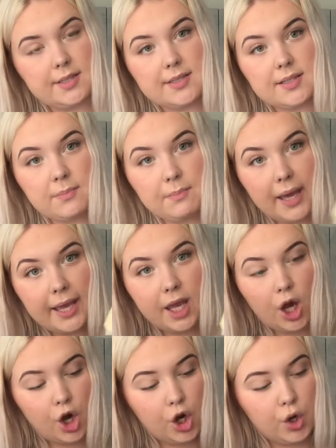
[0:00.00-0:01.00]
Some
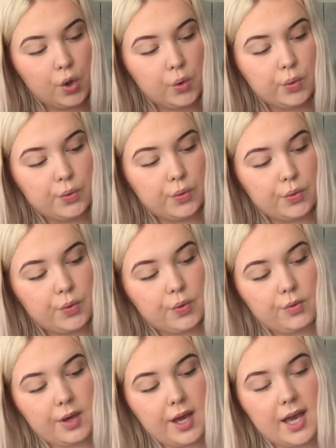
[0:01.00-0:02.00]
mayo
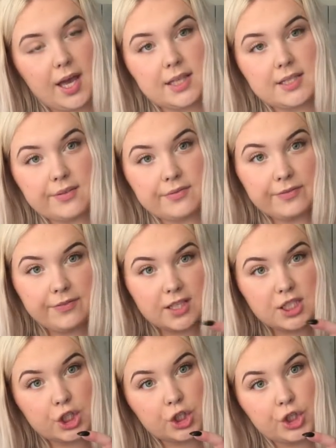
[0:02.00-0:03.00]
and some
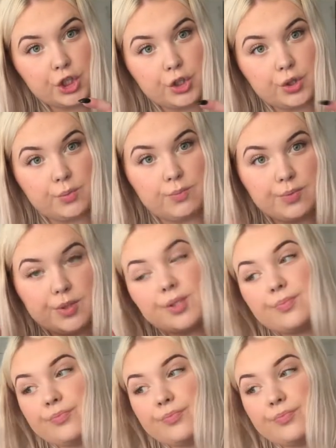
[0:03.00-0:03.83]
feta cubes.